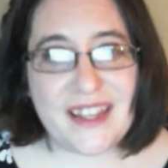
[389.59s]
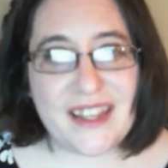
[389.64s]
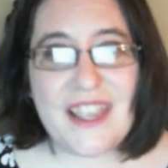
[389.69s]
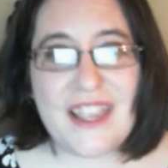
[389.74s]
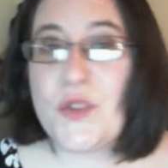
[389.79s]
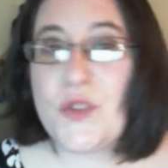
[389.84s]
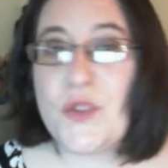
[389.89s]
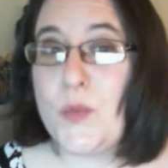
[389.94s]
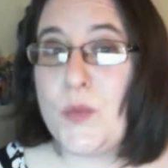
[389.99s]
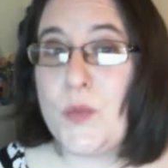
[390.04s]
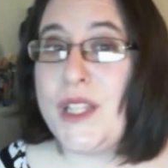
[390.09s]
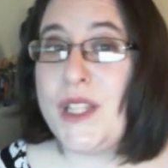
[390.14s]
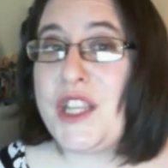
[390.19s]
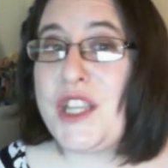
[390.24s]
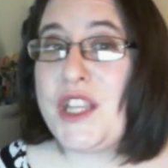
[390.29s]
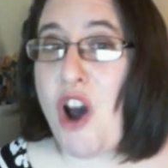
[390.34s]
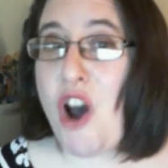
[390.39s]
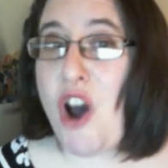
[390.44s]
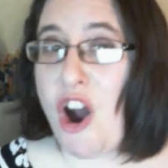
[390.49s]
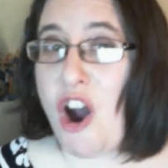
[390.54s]
it's really
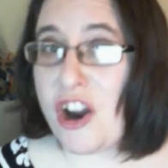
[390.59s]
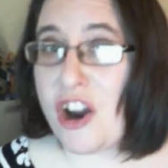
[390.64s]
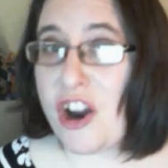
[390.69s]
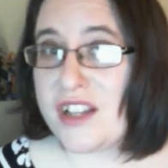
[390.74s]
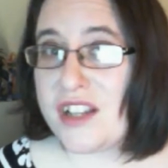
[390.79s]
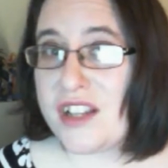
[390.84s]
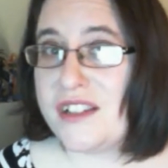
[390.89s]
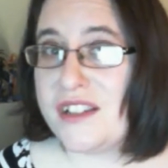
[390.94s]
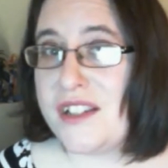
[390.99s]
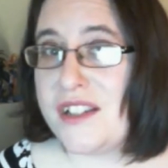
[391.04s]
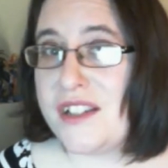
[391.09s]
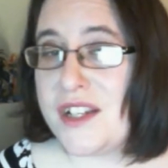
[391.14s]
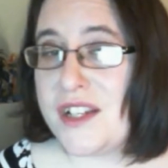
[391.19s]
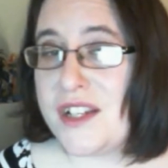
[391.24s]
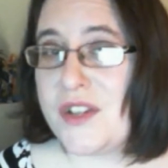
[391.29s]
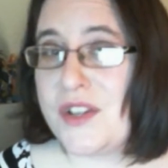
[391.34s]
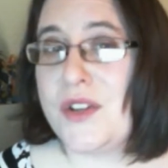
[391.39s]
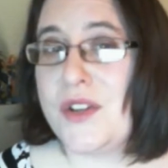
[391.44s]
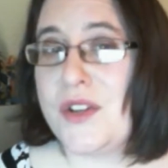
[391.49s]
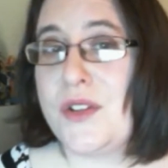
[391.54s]
hard
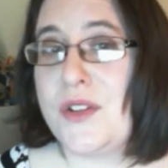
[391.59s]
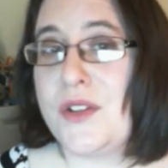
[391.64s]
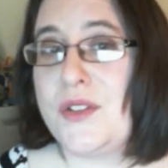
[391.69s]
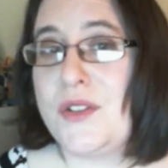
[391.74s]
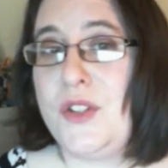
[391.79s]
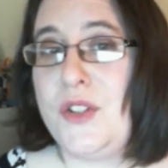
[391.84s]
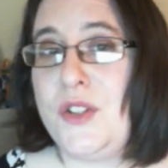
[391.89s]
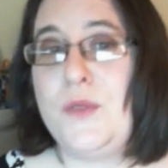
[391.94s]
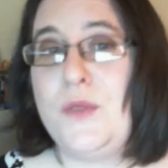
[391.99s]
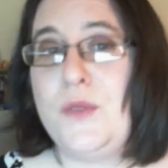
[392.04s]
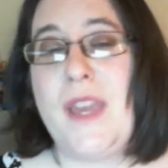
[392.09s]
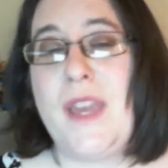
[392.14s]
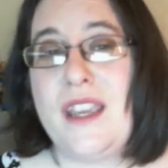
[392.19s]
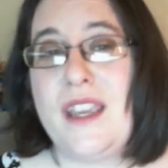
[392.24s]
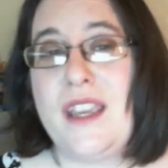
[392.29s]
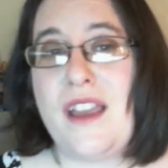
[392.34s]
to make